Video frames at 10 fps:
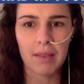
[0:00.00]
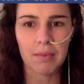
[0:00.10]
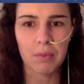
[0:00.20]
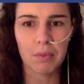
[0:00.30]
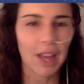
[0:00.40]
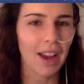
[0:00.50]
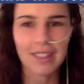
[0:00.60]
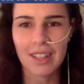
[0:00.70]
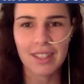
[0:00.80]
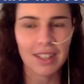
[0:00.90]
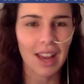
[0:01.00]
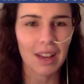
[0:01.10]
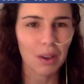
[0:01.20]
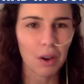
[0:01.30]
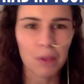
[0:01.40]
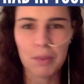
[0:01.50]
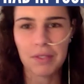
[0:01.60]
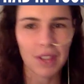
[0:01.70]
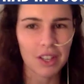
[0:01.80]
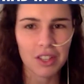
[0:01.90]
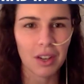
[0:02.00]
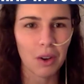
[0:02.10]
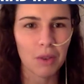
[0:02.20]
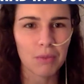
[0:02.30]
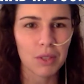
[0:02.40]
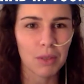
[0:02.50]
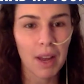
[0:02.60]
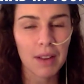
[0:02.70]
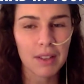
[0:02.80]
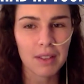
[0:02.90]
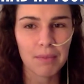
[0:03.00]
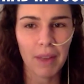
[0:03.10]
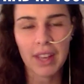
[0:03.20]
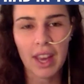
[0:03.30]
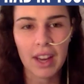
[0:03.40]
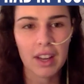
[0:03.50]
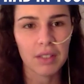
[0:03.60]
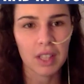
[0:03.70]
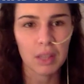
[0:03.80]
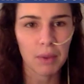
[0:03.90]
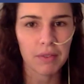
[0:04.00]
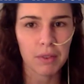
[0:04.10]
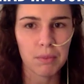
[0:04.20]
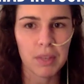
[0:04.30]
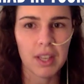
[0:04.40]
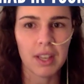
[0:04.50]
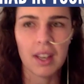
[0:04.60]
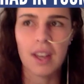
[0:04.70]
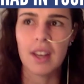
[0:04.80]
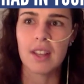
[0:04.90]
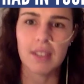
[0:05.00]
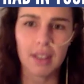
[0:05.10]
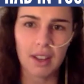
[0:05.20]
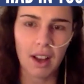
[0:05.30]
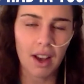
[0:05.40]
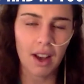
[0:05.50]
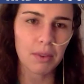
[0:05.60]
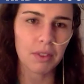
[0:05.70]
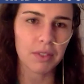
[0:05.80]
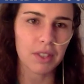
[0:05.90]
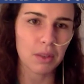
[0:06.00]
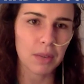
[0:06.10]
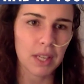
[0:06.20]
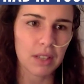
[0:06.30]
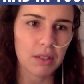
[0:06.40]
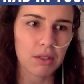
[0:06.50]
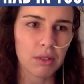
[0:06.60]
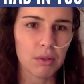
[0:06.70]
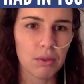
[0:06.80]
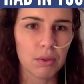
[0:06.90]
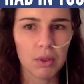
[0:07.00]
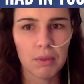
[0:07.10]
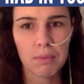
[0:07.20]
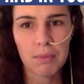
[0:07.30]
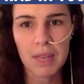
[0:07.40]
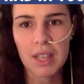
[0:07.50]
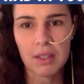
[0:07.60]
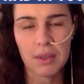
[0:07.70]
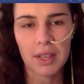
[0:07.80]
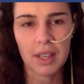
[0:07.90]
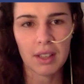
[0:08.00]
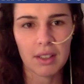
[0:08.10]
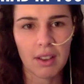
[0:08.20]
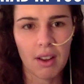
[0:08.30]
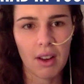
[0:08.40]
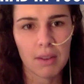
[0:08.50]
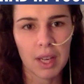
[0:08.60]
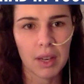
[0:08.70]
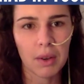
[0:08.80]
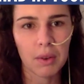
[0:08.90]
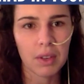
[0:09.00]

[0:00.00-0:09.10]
We access it at home, we flush it at home. So my care really went from being stuck in a hospital for 2 weeks to me doing it on my own,